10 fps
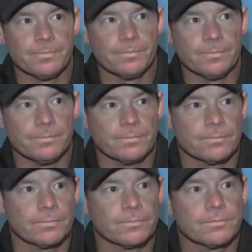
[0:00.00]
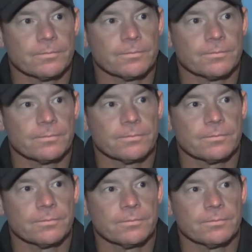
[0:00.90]
What was it about Brett's
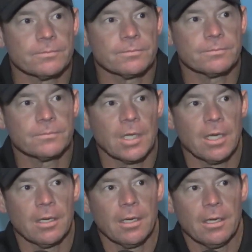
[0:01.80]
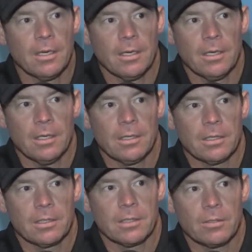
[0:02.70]
performance that was so outstanding
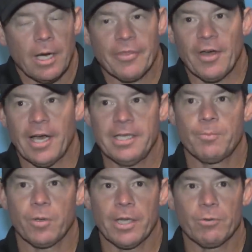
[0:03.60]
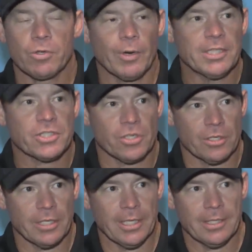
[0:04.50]
tonight? I thought he played with great
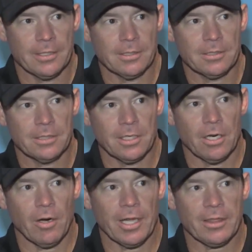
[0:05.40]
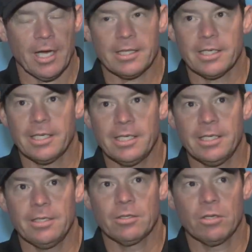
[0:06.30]
certainty. You know, I thought that
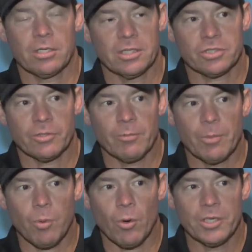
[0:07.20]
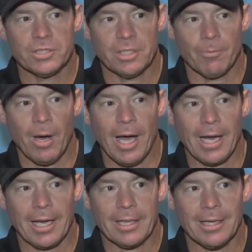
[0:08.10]
he looked extremely poised in the
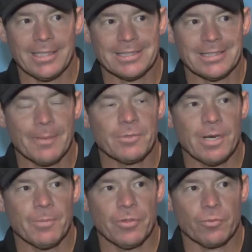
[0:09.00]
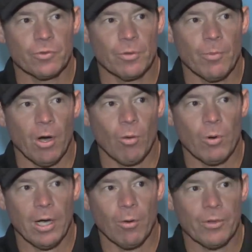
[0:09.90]
pocket. I thought he stepped up and threw the ball
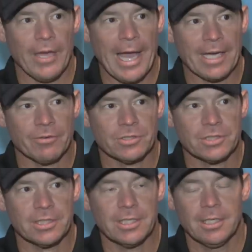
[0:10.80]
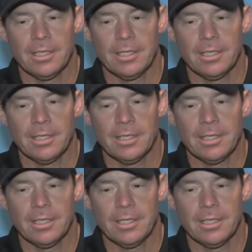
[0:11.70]
well with accuracy.